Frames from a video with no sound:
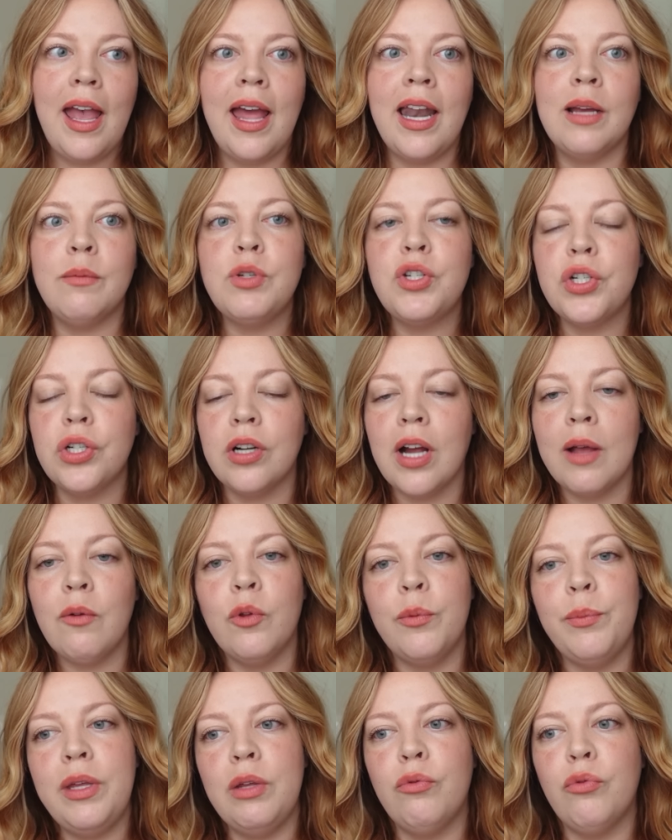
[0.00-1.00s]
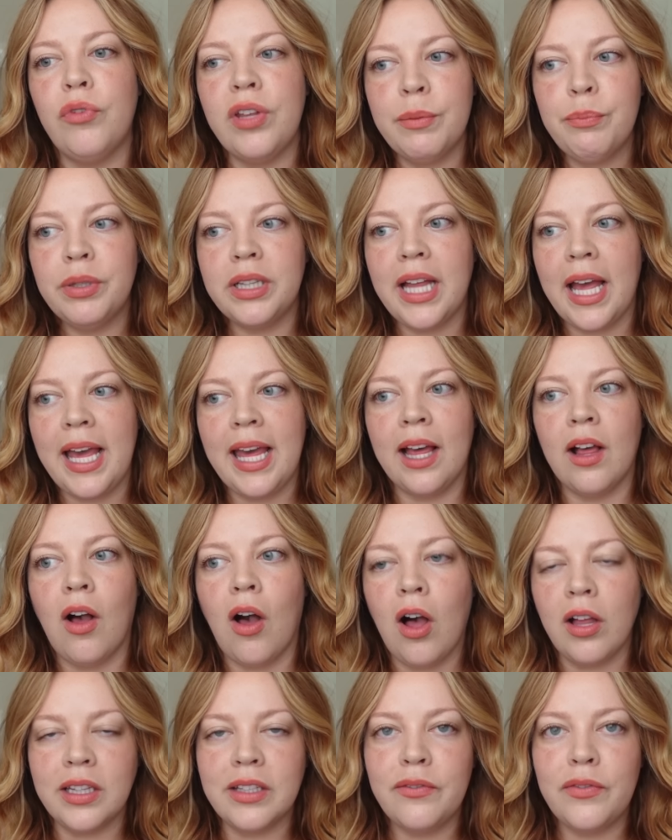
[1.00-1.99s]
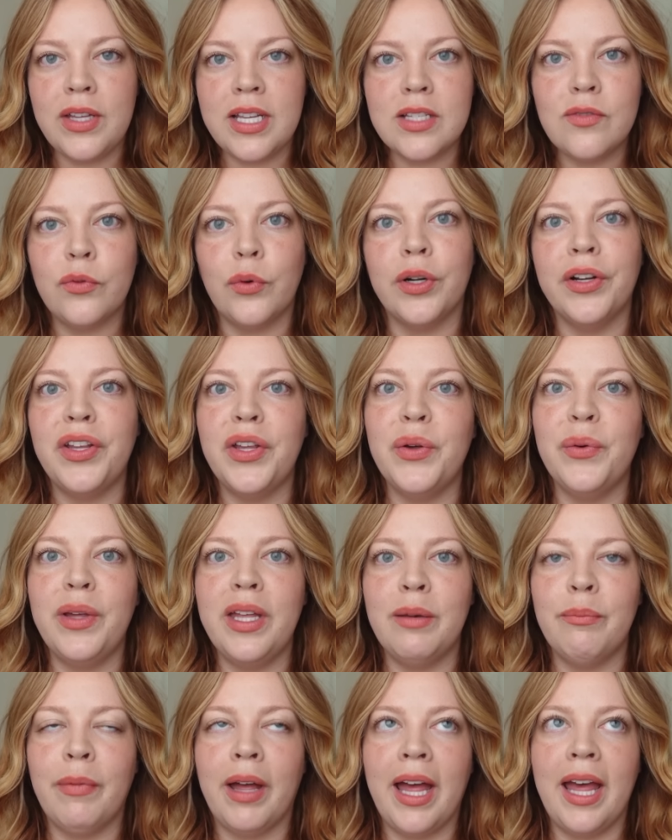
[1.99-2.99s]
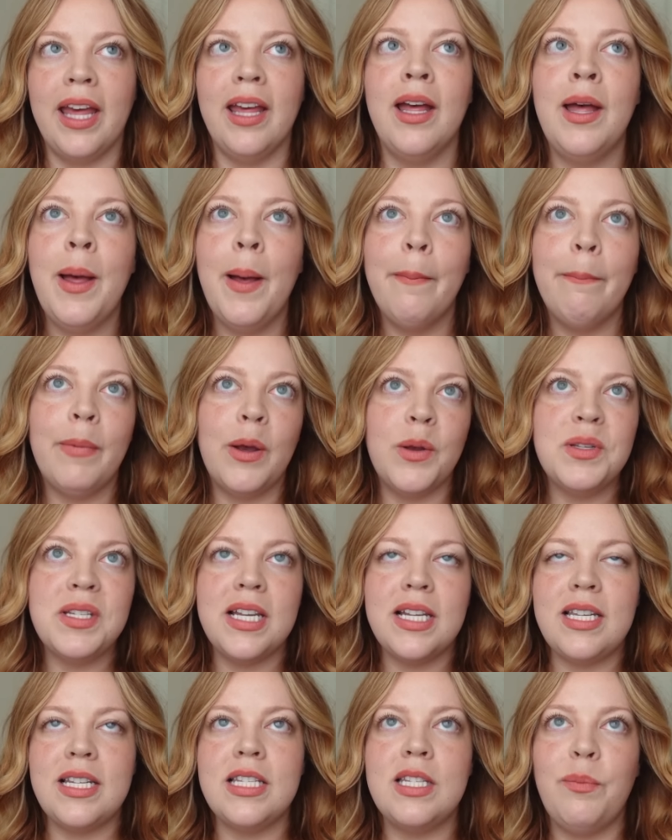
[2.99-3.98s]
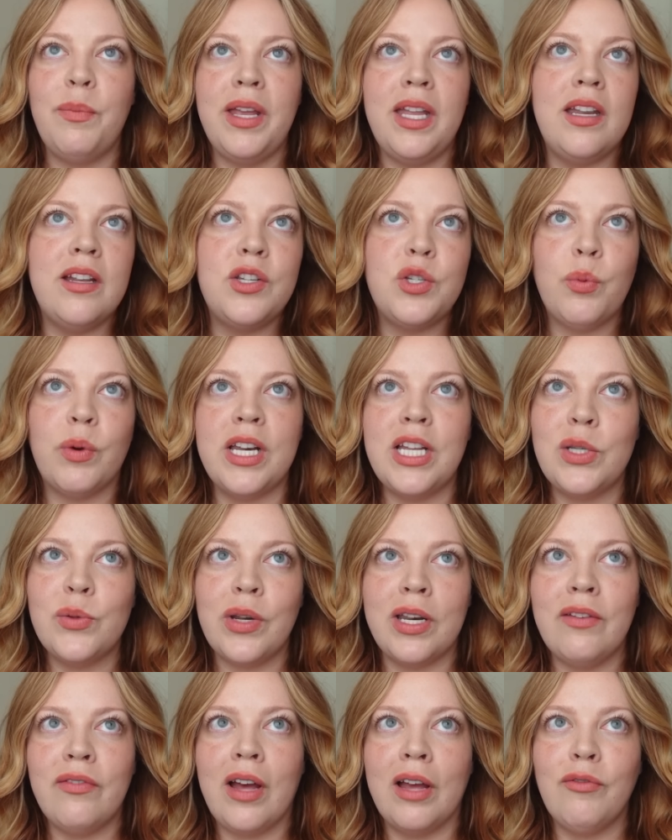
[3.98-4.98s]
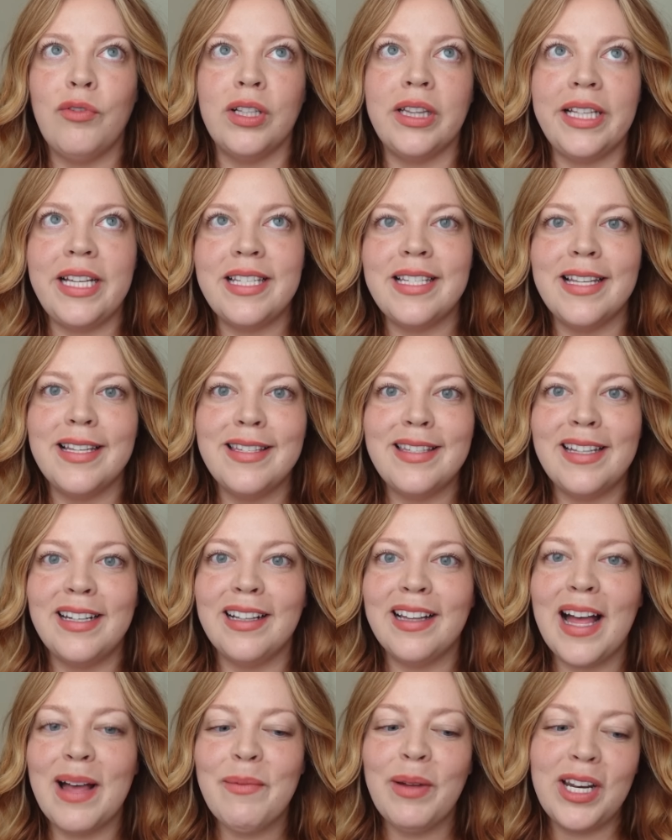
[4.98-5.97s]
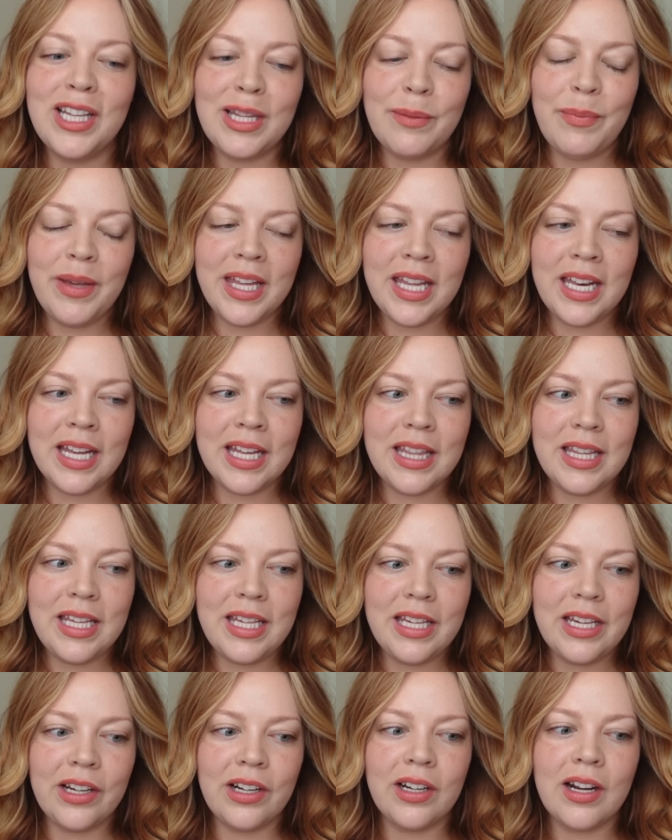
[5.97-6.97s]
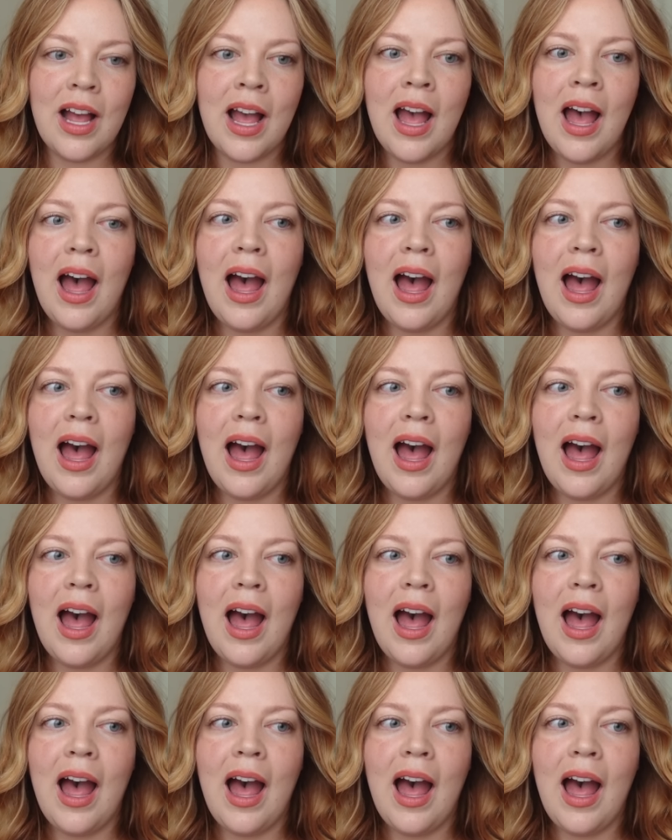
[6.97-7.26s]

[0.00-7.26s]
And I'm sure I will be replaying all of these for you in my most anticipated twenty twenty-five releases that'll come out at the beginning of the year.